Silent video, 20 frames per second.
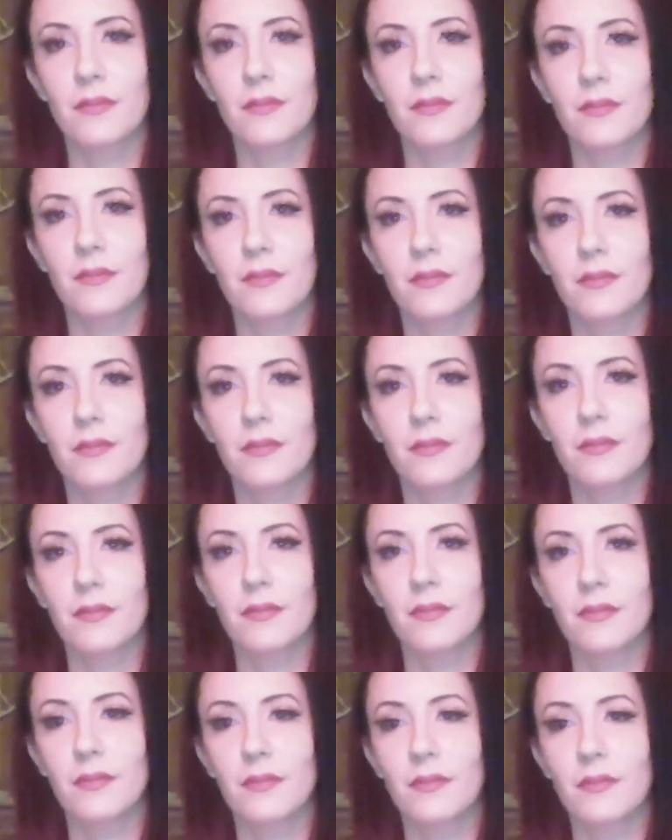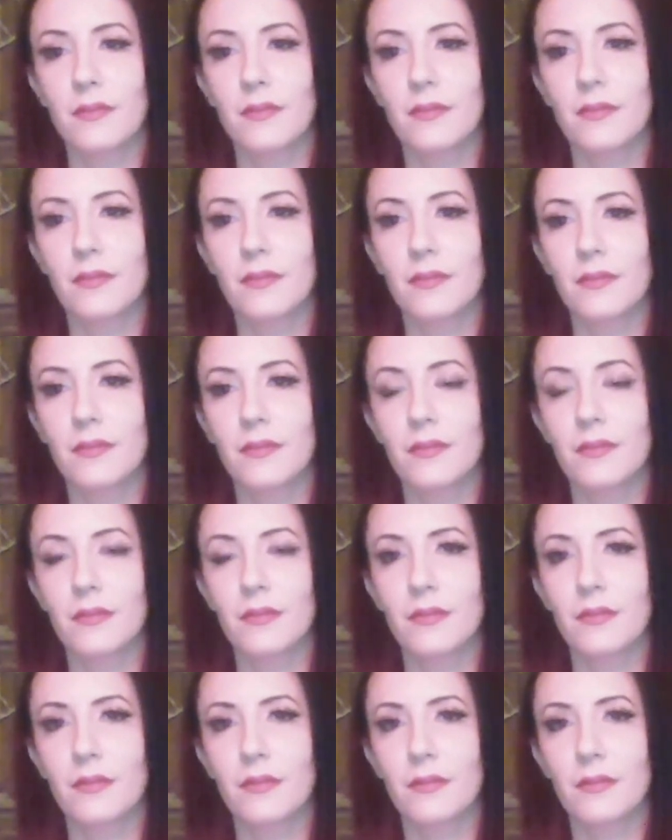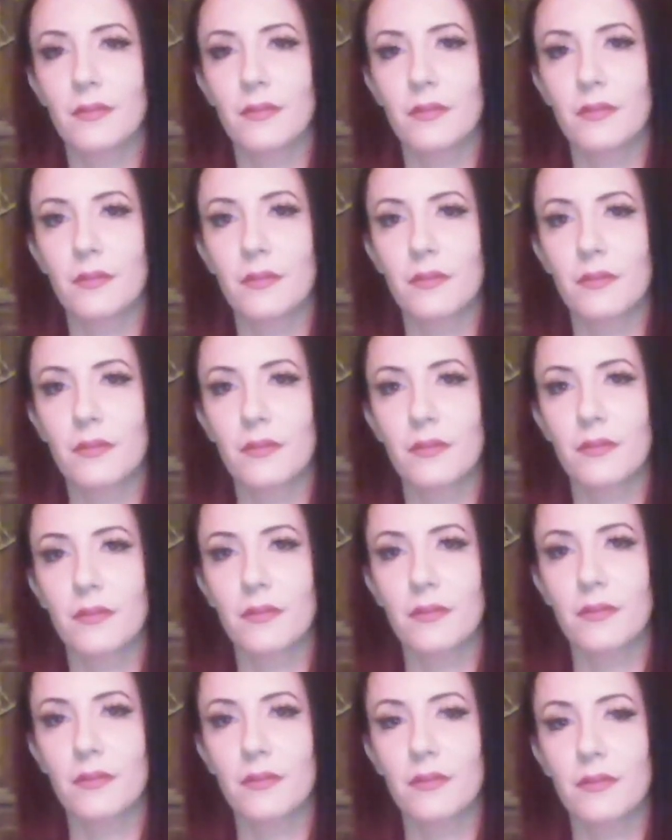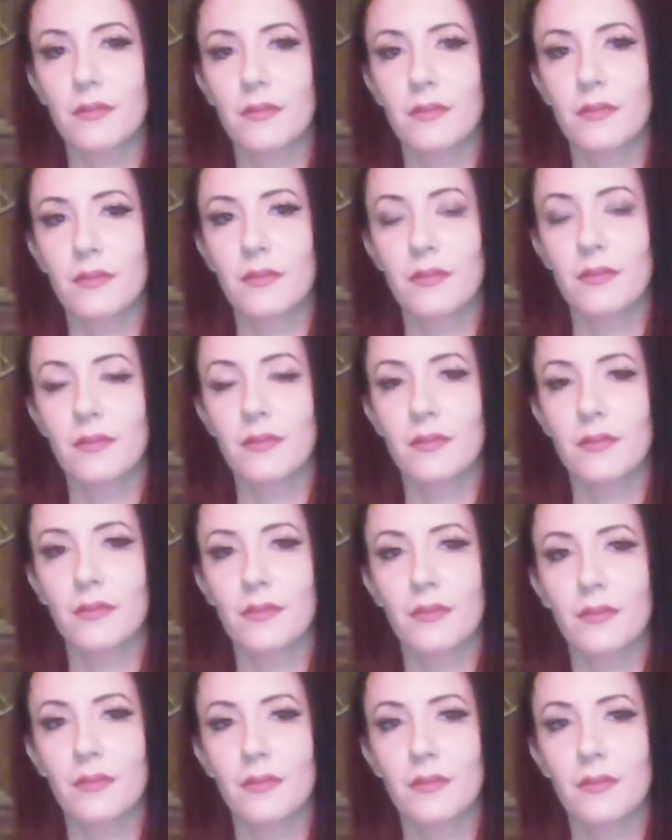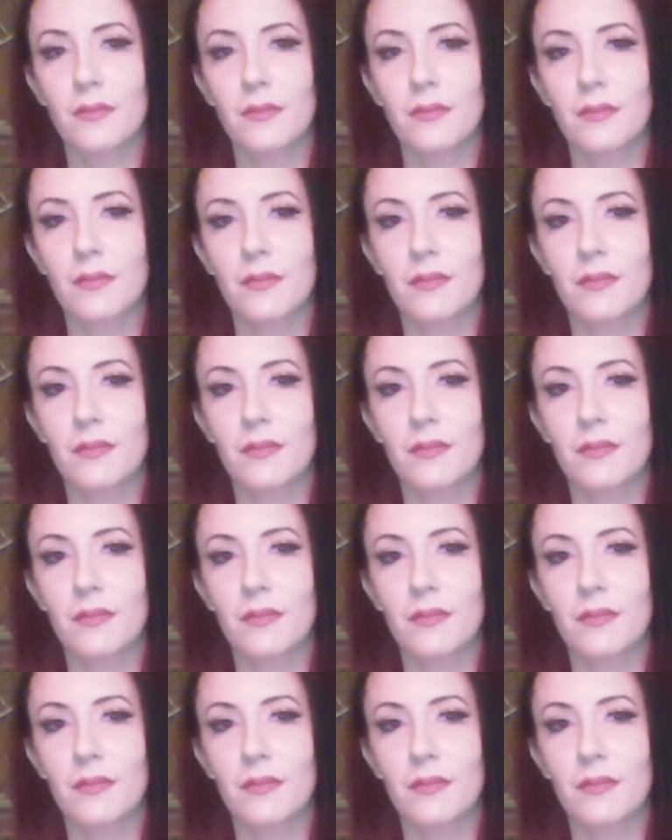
The person shown says nothing.